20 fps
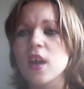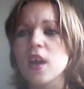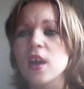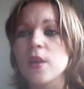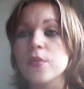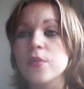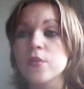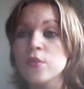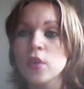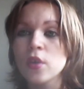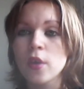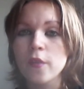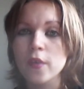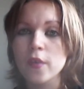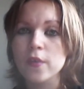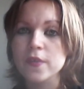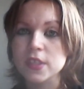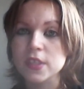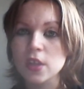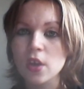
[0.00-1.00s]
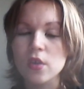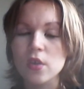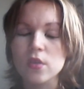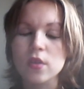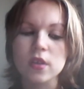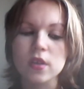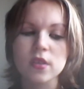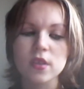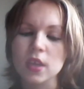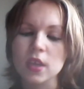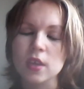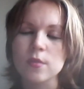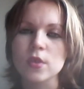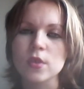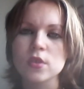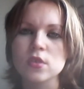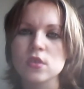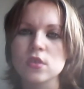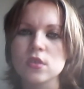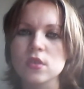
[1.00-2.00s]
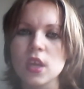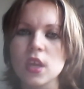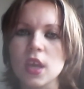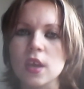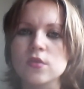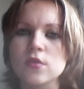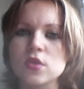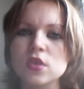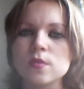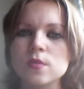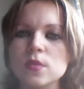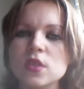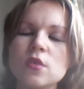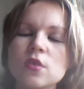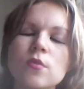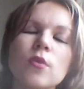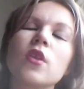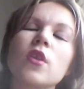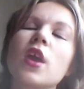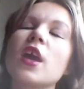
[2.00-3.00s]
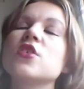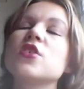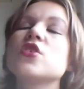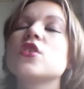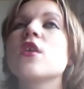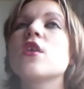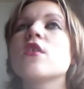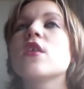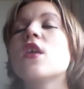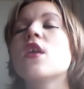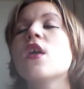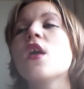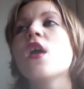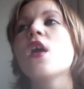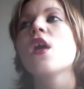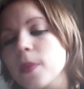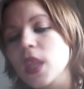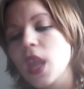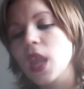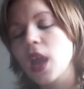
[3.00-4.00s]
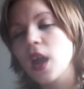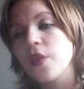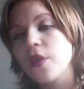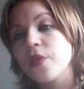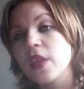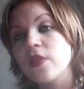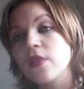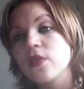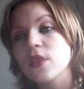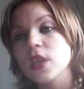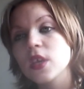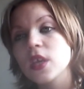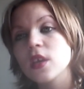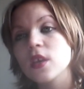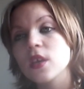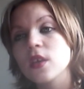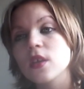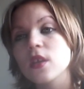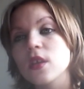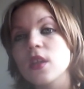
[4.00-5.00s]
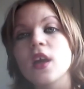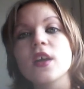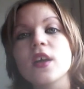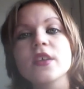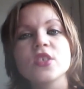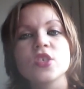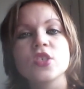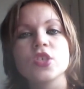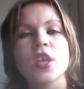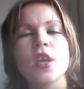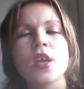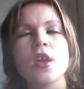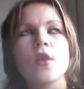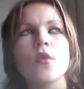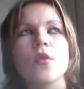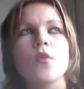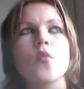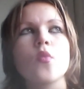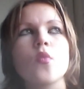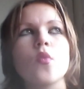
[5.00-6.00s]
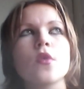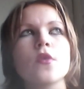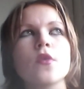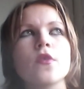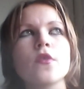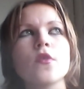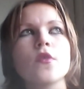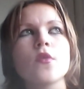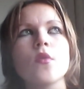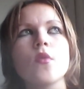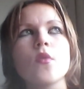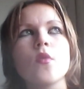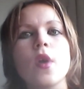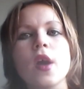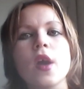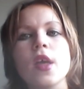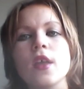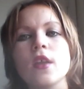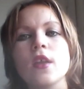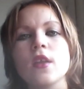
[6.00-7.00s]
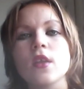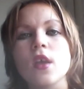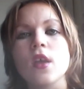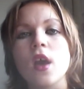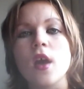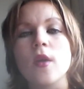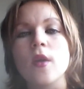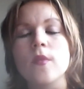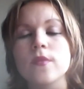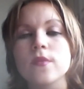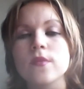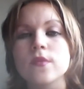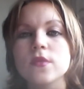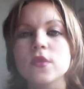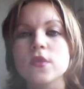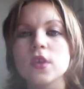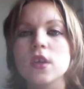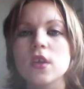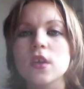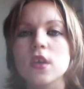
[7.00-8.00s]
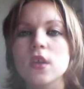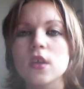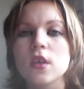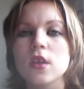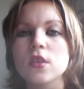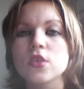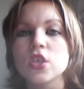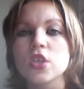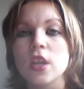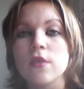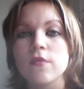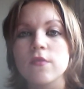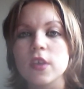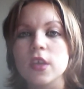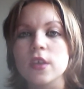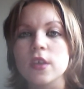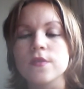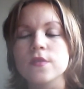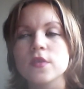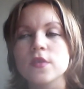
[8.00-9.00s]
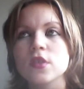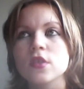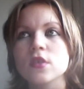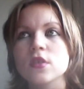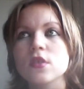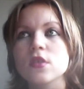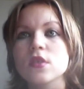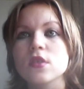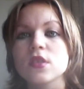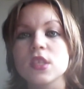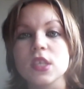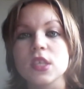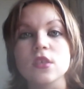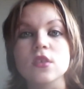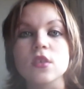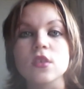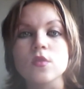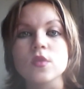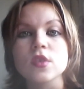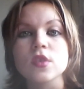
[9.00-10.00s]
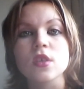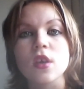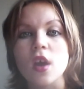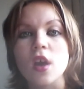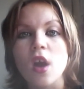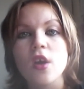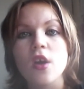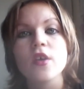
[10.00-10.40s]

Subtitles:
Through no fault of his own, I think it was just a miscommunication error. And then the last year was when Genevieve's sister was in a car